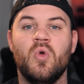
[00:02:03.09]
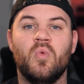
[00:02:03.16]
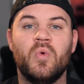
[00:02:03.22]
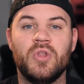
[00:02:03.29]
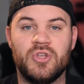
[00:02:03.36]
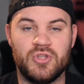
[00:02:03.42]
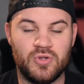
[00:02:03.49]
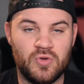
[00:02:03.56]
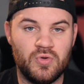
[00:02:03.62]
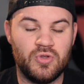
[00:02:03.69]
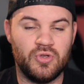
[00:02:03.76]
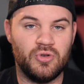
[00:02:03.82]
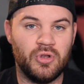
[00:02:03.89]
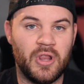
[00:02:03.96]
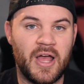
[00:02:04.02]
We do
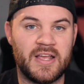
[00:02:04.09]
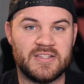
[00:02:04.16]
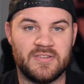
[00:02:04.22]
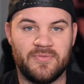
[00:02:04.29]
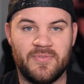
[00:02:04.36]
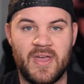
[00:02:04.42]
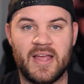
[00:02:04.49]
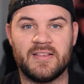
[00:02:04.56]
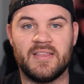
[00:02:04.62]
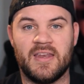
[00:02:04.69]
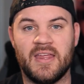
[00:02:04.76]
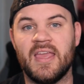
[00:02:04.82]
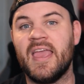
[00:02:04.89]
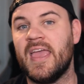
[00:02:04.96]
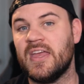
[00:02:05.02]
utilize the fact that
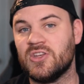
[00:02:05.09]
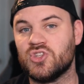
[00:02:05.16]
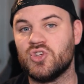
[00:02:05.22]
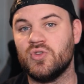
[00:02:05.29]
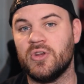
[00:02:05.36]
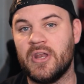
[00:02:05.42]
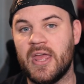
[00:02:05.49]
it can shoot in